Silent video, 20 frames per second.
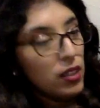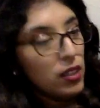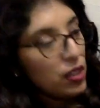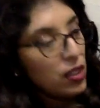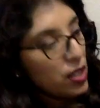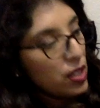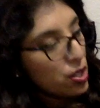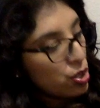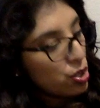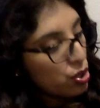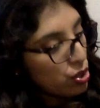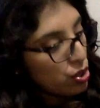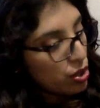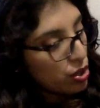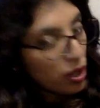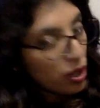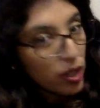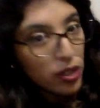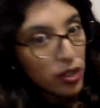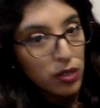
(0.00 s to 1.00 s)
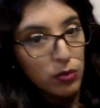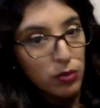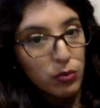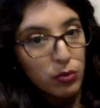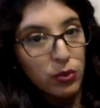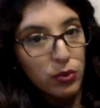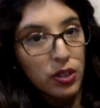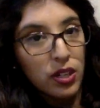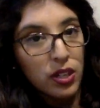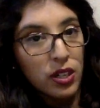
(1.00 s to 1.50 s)
this shirt
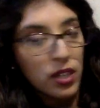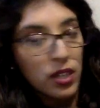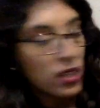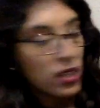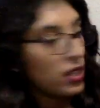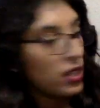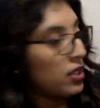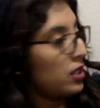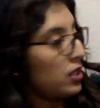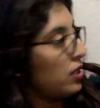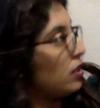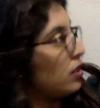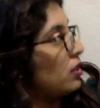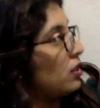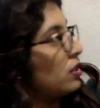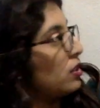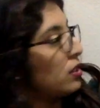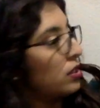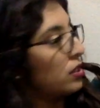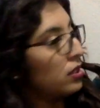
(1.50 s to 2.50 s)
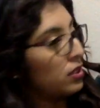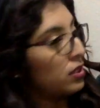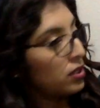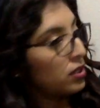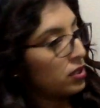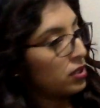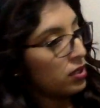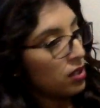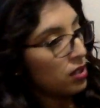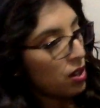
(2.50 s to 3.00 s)
was
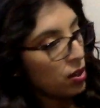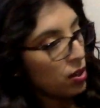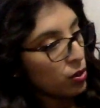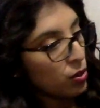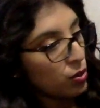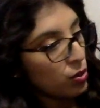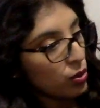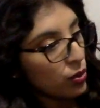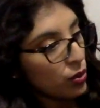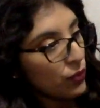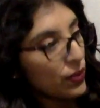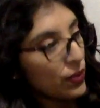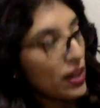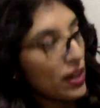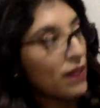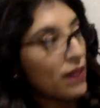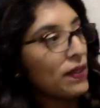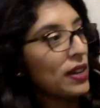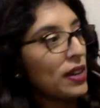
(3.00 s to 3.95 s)
also 5.94,